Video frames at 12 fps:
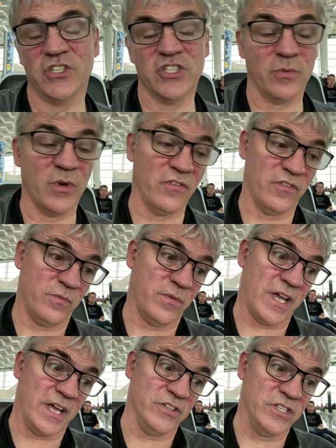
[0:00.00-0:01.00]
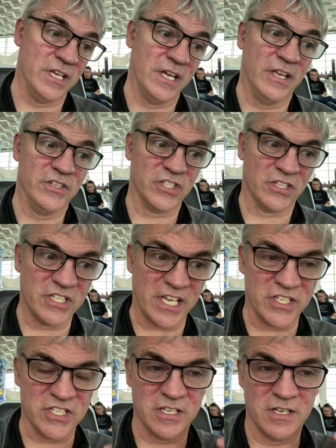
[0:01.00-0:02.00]
And so we've had
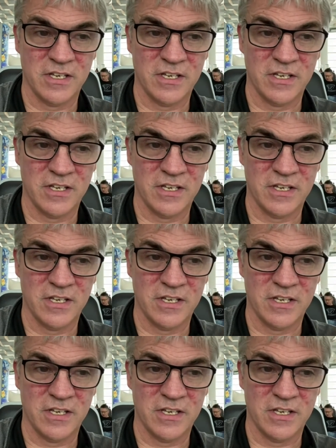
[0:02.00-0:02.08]
success